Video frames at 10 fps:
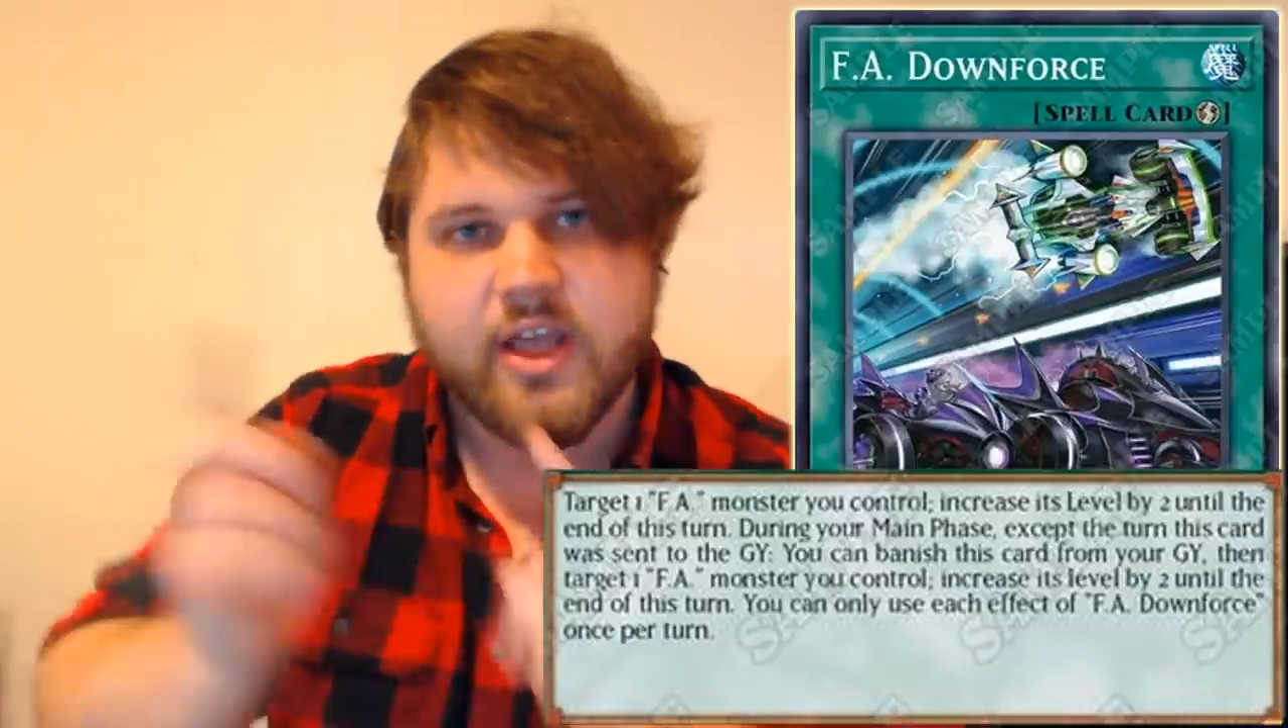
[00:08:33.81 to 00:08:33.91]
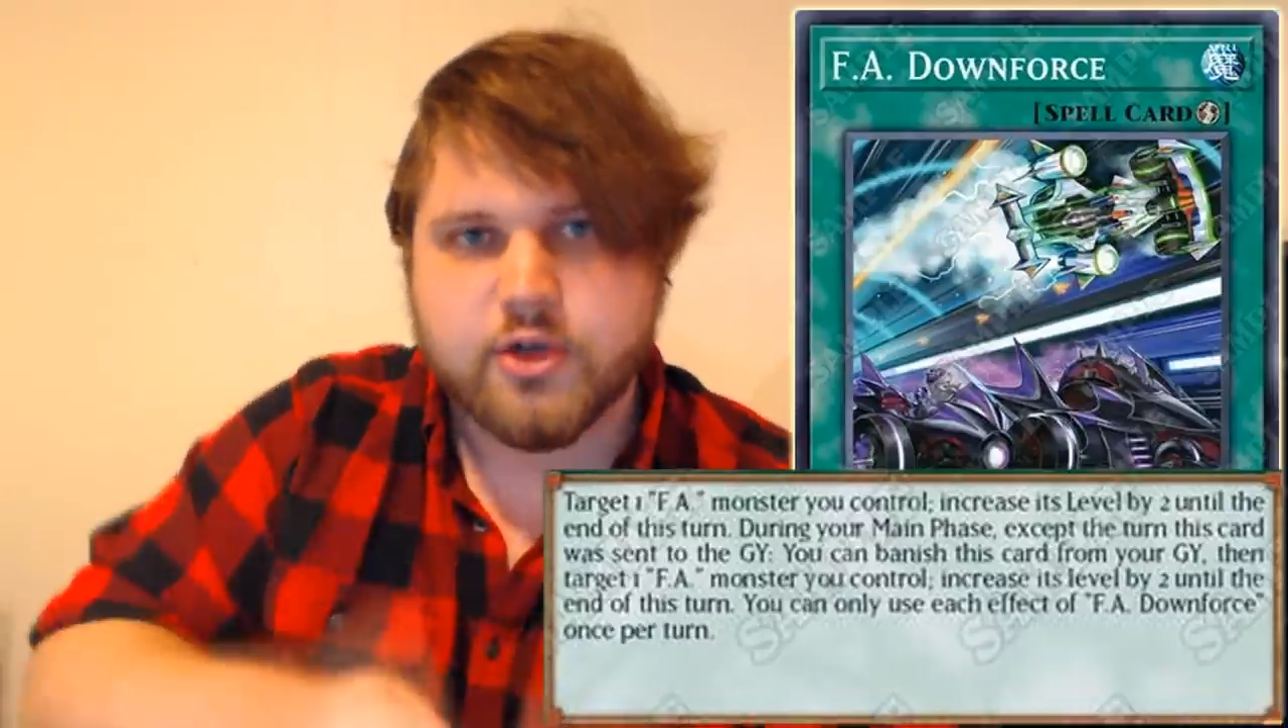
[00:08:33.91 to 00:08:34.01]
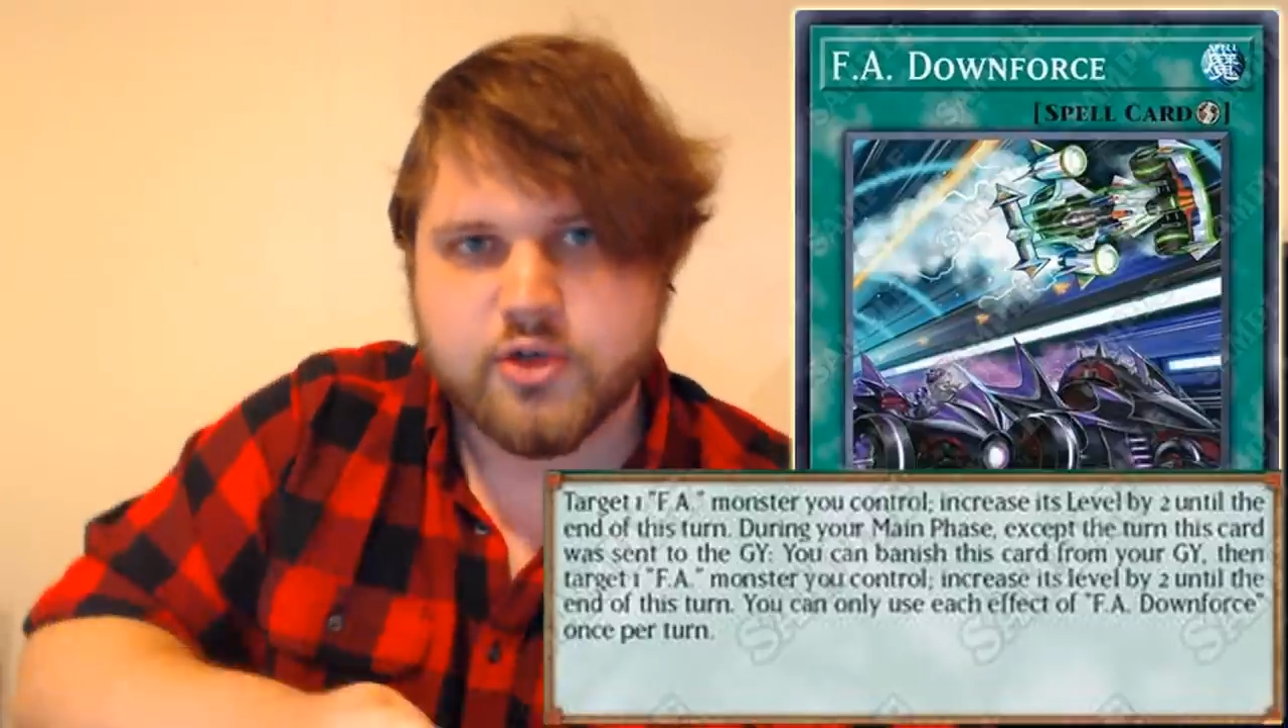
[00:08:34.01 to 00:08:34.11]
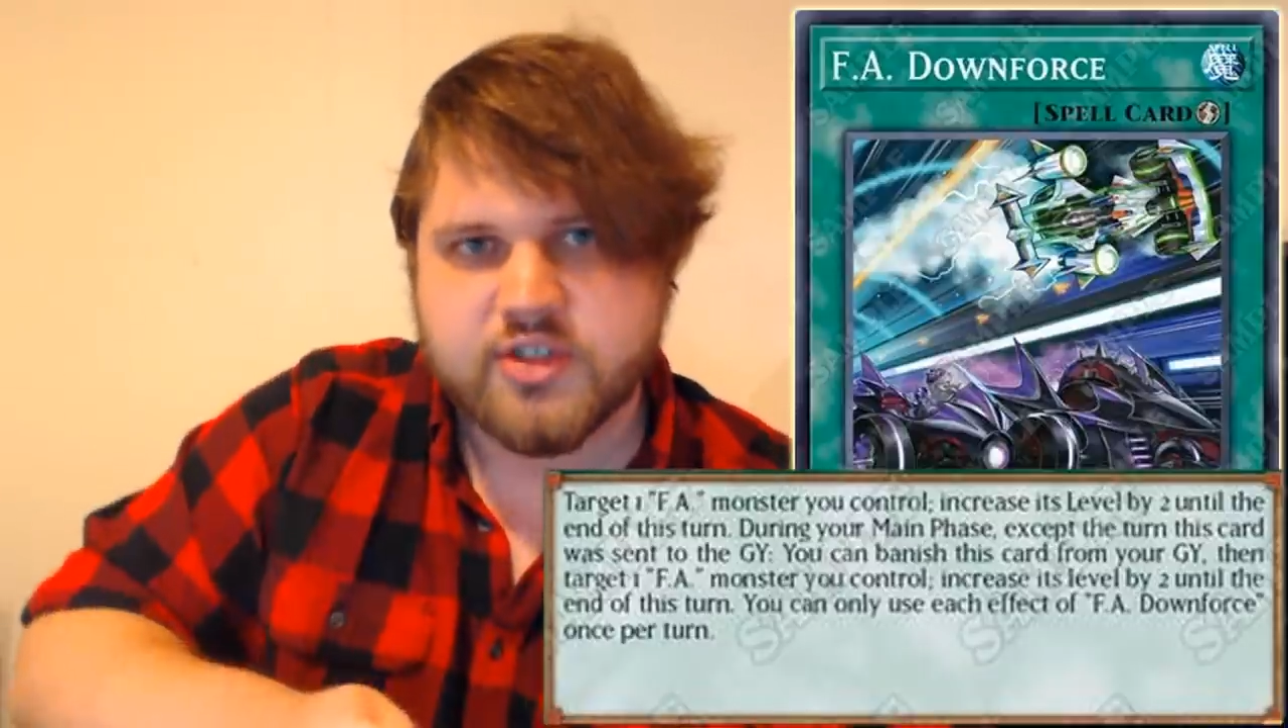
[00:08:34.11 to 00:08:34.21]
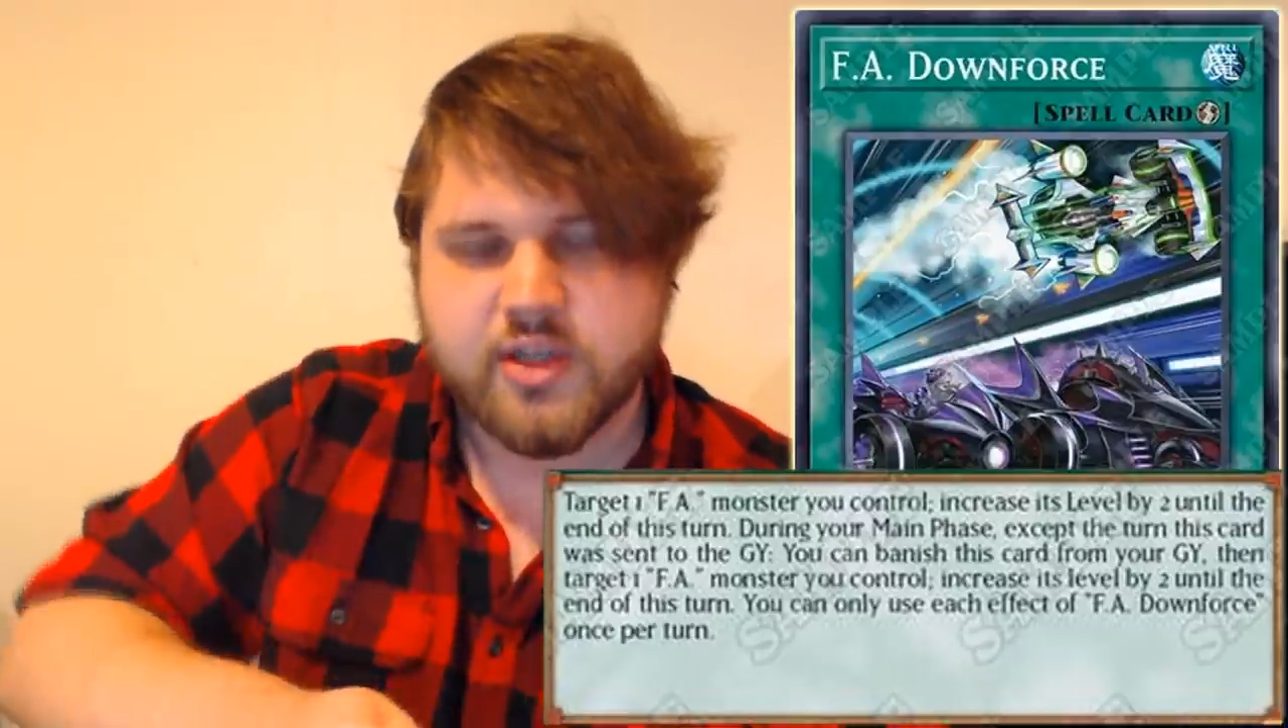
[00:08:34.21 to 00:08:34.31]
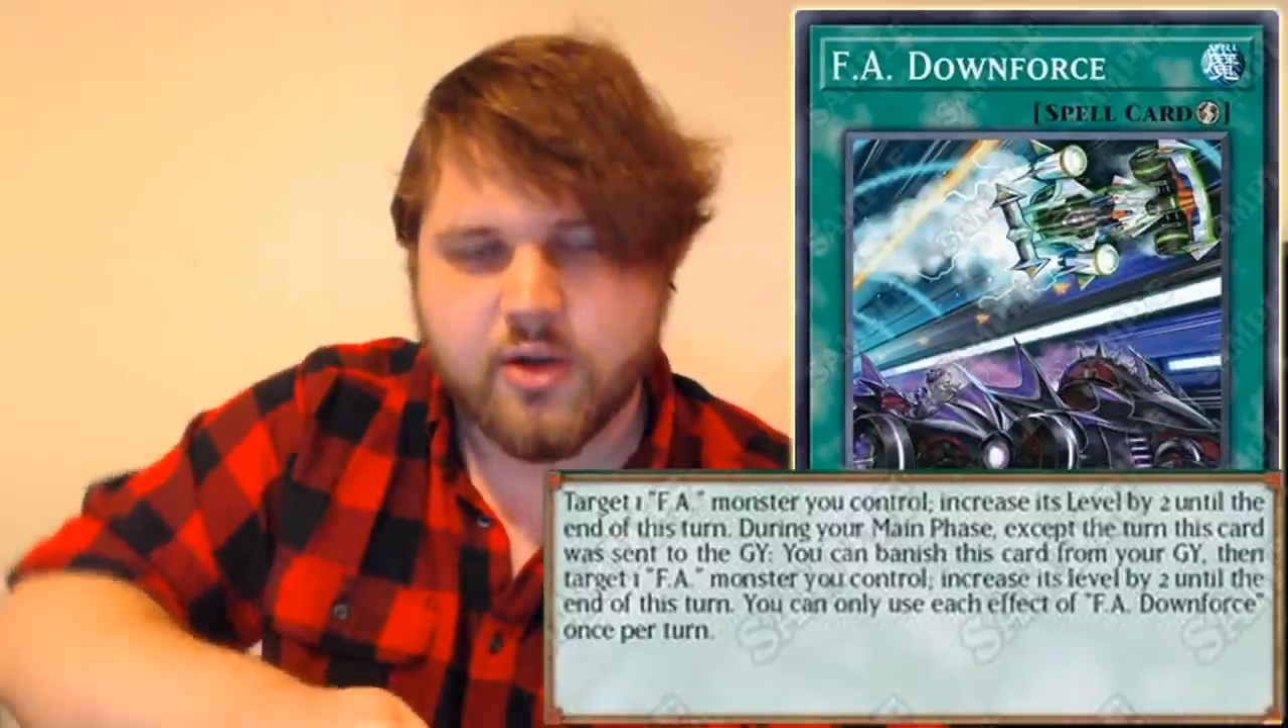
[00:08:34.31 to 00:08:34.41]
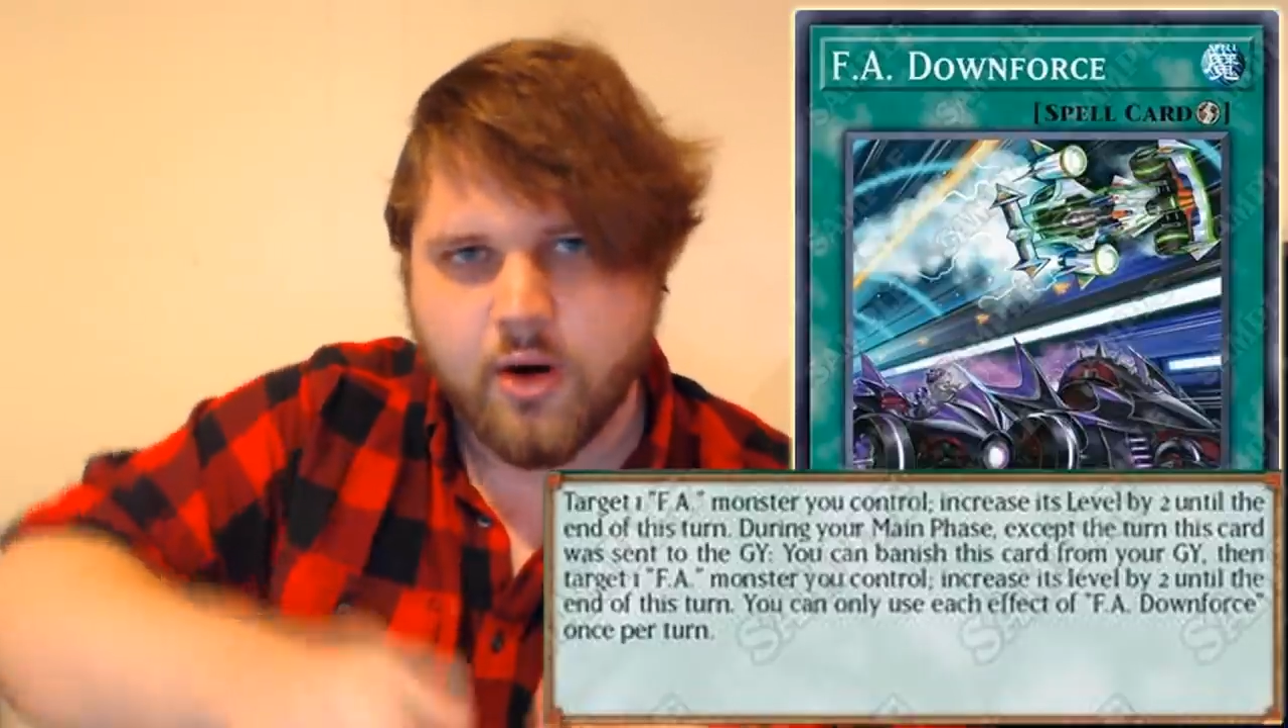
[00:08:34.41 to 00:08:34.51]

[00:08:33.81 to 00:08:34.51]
interesting